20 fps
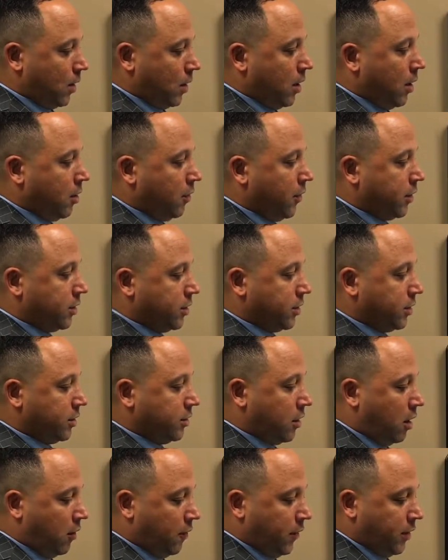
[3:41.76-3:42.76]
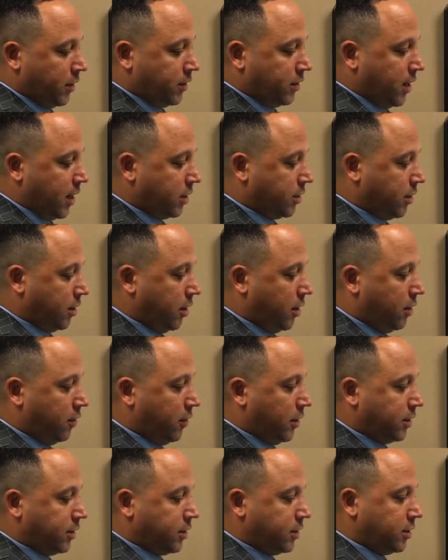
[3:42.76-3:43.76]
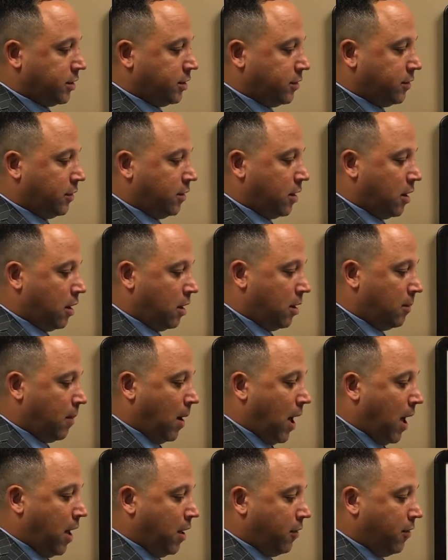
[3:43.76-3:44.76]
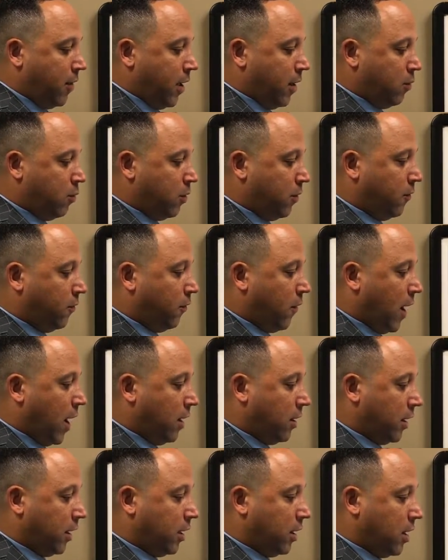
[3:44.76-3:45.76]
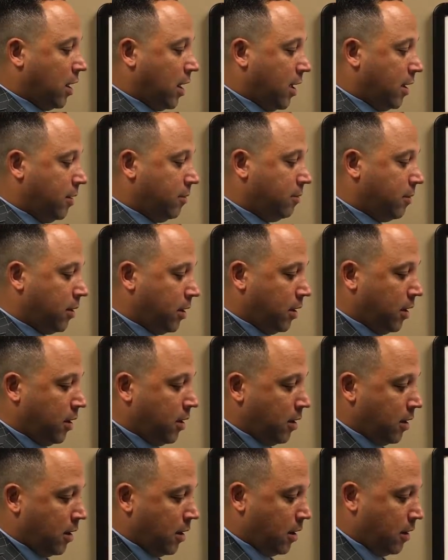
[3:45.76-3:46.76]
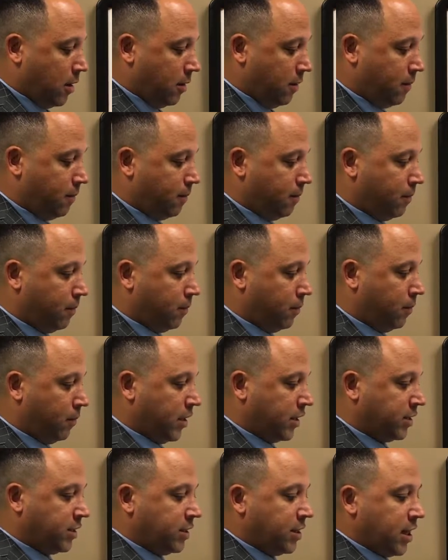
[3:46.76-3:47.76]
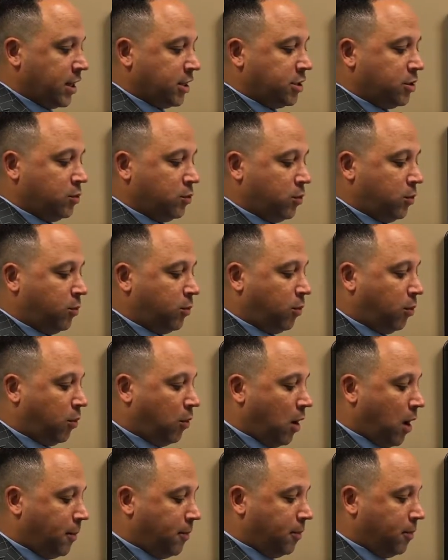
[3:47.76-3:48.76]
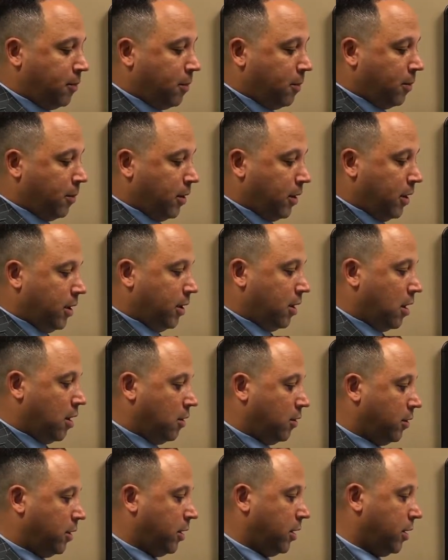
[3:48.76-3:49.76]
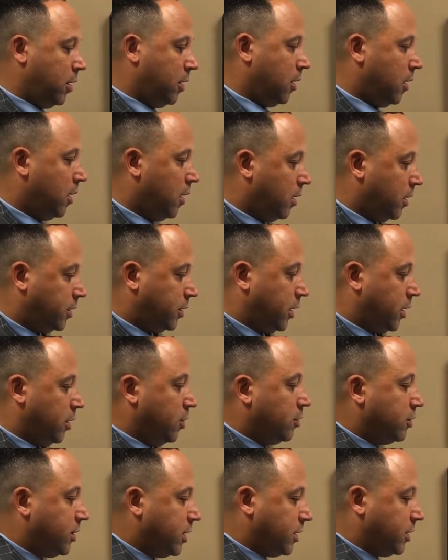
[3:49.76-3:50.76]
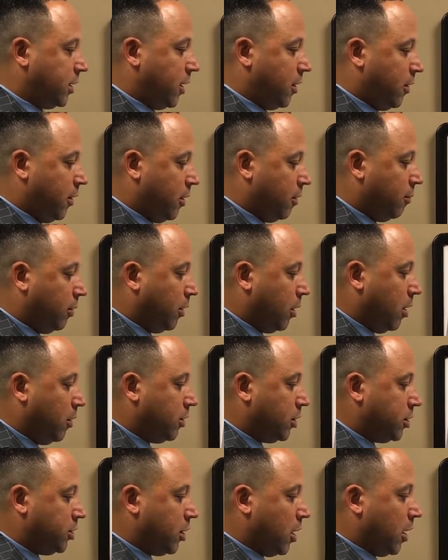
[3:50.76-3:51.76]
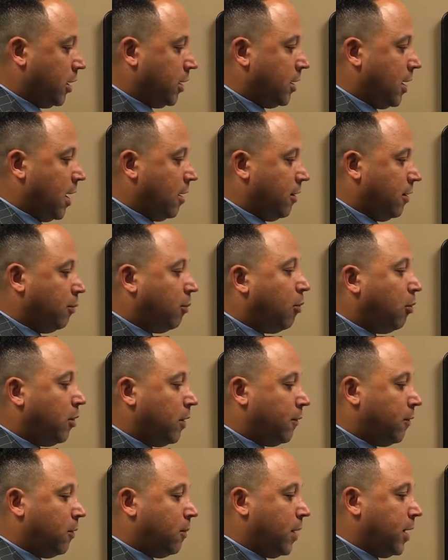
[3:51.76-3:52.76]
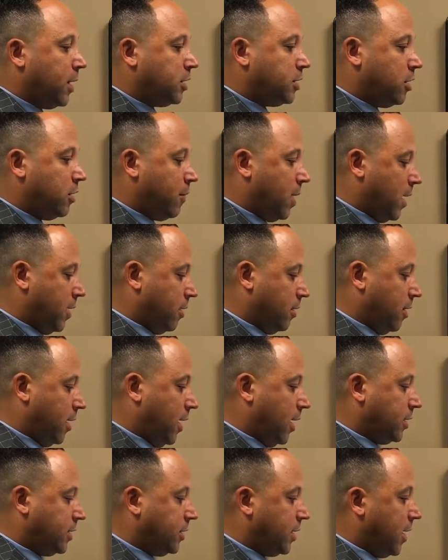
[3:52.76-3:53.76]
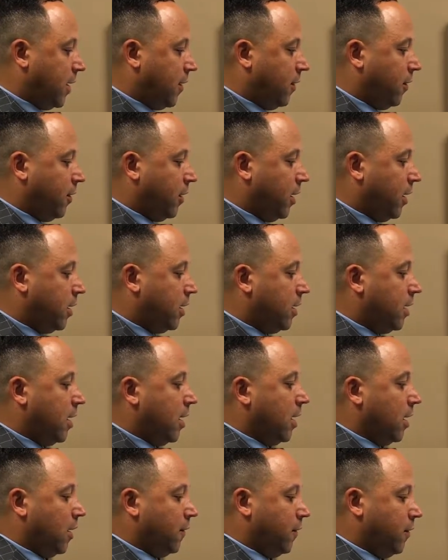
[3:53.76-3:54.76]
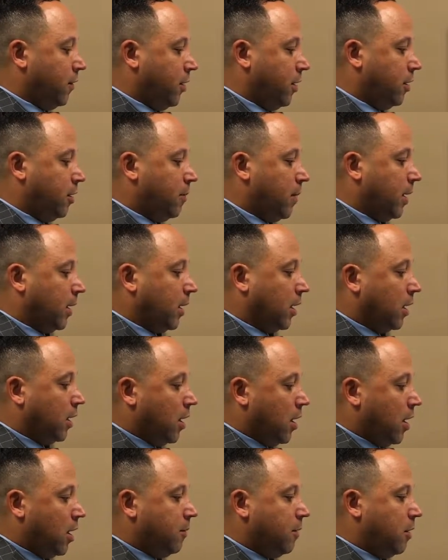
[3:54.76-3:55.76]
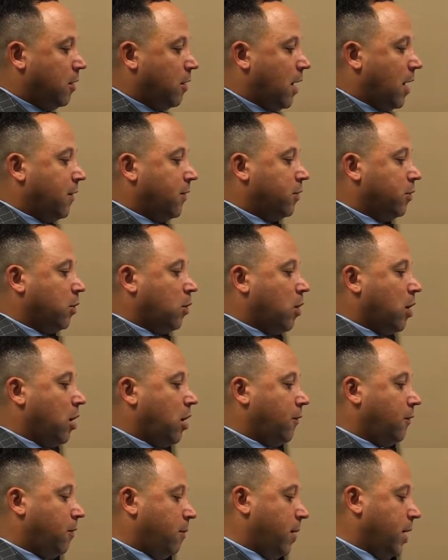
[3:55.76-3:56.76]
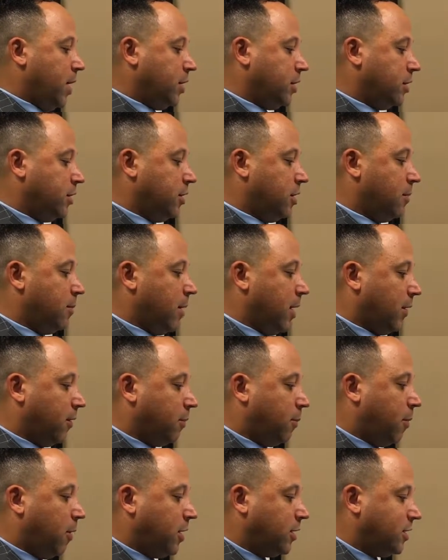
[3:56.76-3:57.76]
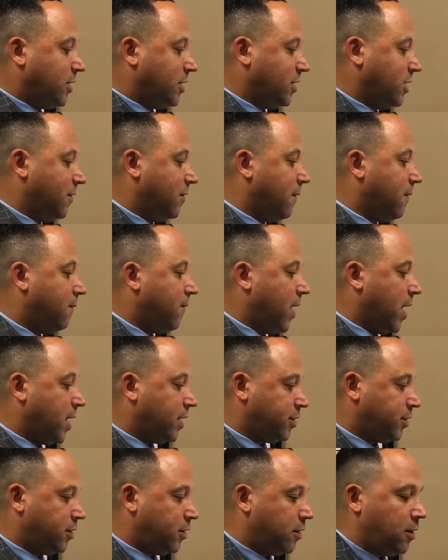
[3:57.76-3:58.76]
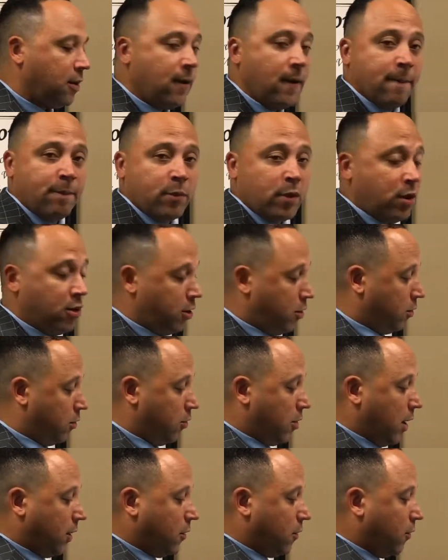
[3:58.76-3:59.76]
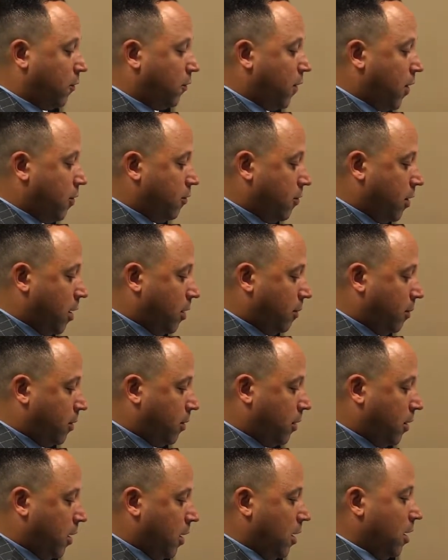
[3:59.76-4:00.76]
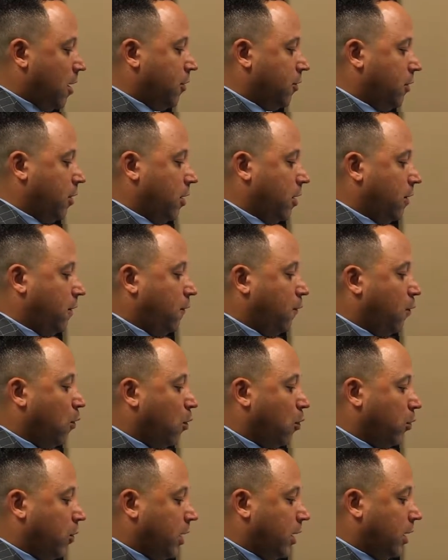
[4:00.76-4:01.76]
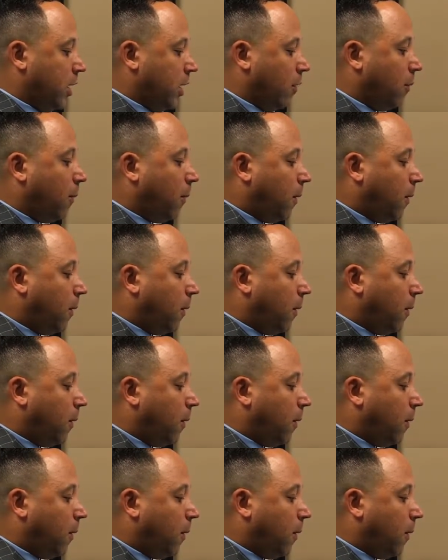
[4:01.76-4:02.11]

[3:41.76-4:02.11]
Here, this is on this section here, this is how they would file a claim. This section would probably only, let's say, use this area below to jot down important information about your handset. Then, if you need to make a claim, you'll have the required information to make the process even faster. Here you would write their phone number, the full retail